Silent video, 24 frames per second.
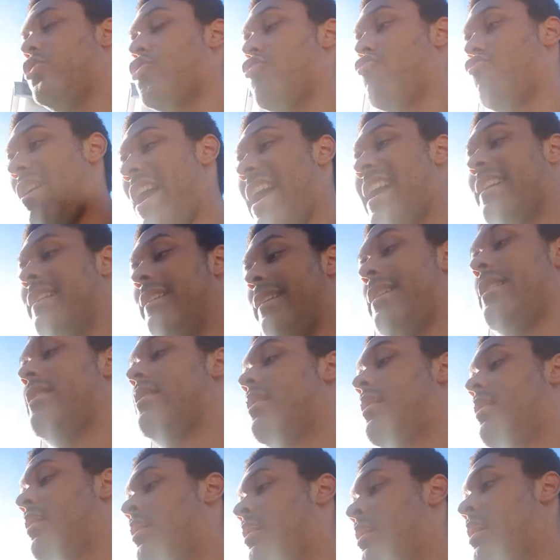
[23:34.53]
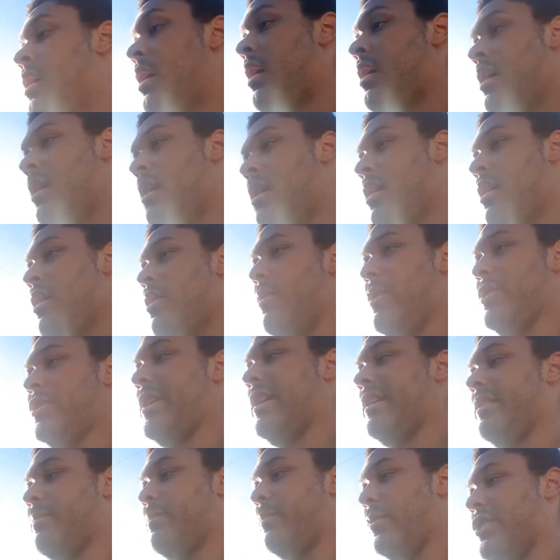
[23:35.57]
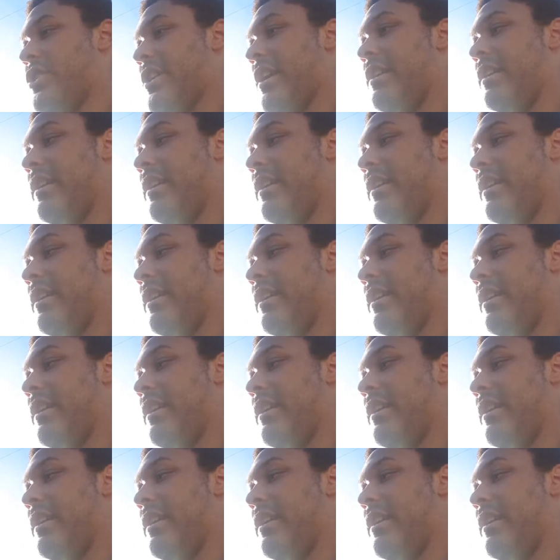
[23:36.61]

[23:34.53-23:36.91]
directly, which I